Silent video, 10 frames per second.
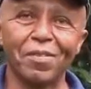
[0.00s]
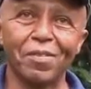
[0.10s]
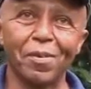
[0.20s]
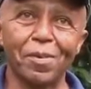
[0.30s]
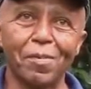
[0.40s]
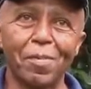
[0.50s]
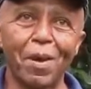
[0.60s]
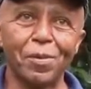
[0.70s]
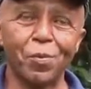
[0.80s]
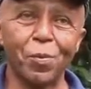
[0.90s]
for
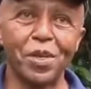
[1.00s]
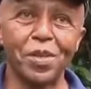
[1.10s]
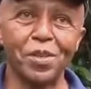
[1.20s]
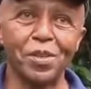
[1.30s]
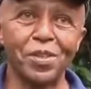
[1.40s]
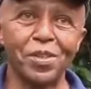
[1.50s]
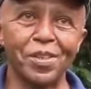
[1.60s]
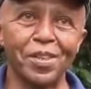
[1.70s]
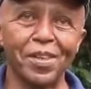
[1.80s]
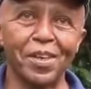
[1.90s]
about 20
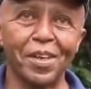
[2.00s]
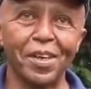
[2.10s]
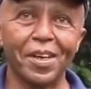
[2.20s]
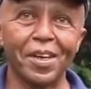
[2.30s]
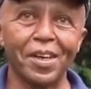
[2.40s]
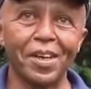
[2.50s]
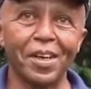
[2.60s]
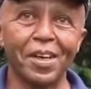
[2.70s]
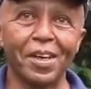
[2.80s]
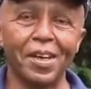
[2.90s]
years,
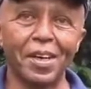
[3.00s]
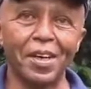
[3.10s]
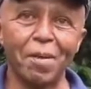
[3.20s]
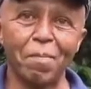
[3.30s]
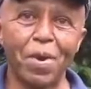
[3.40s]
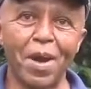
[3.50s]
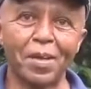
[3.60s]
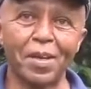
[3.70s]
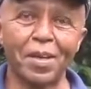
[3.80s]
I came back